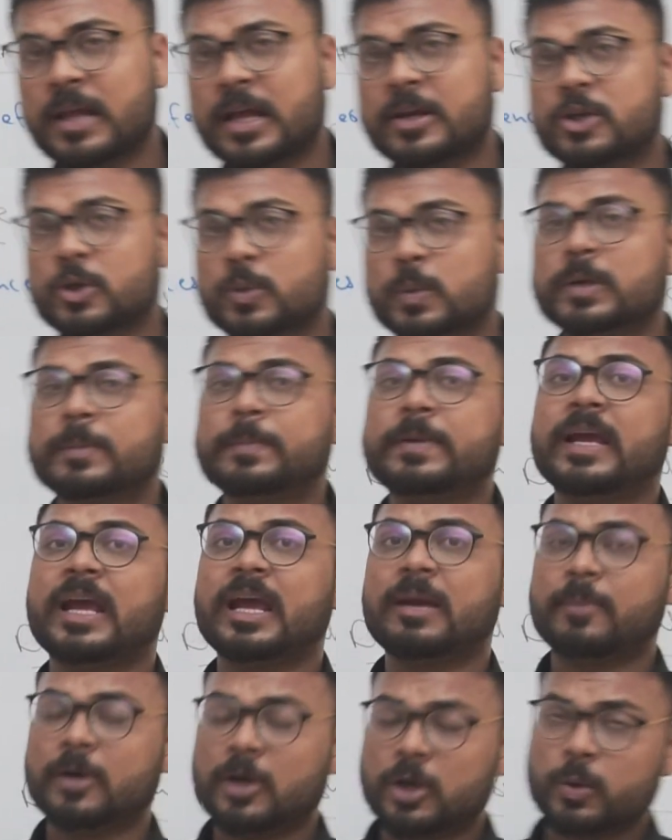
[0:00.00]
That you would
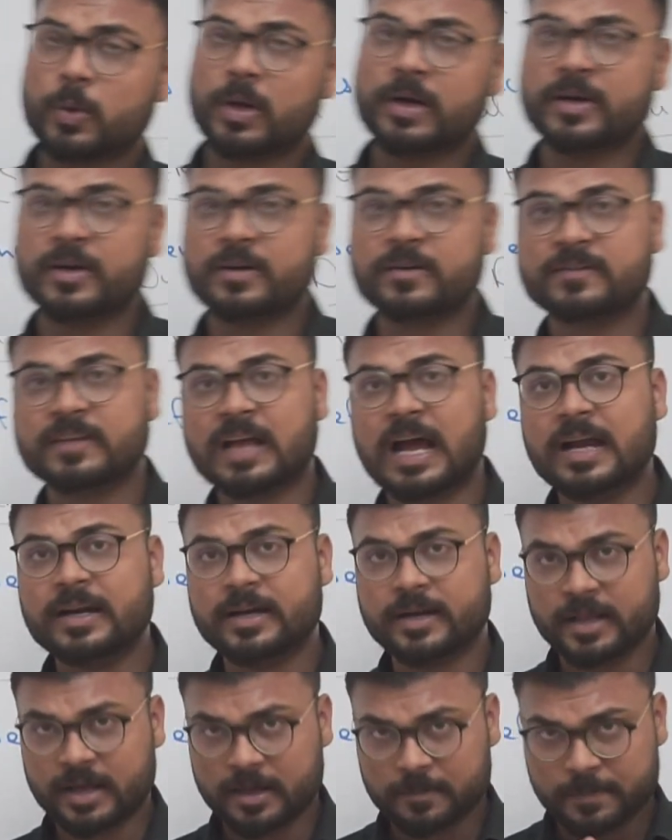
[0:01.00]
be able to understand
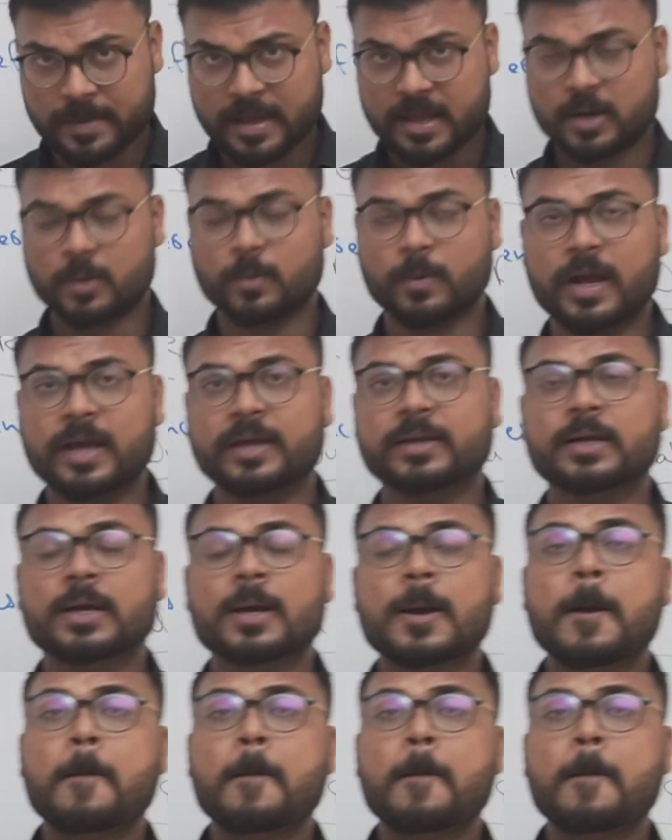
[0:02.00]
it in a better way.